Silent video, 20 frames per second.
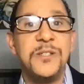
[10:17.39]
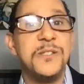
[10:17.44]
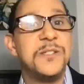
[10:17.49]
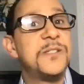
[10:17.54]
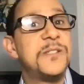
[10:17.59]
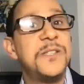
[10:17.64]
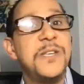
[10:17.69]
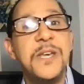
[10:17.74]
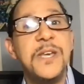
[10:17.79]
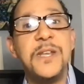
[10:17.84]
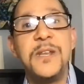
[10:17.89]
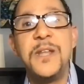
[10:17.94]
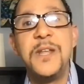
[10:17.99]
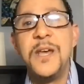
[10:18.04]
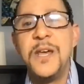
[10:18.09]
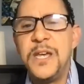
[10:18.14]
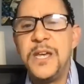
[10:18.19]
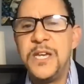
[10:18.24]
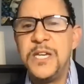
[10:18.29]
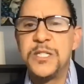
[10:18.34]
Sin
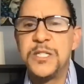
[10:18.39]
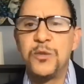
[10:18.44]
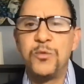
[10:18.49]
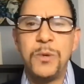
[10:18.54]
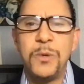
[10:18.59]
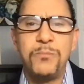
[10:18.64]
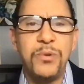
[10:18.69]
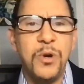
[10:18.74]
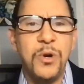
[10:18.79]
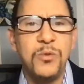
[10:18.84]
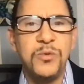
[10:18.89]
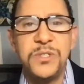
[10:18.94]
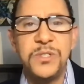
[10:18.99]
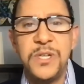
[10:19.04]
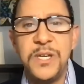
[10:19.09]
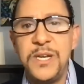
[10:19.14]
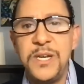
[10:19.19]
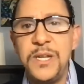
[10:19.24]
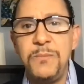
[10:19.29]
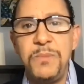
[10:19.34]
is a reproach
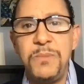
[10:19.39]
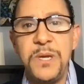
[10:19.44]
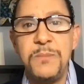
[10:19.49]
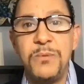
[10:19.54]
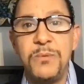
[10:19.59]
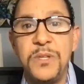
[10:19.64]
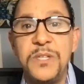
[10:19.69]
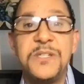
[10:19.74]
to any people."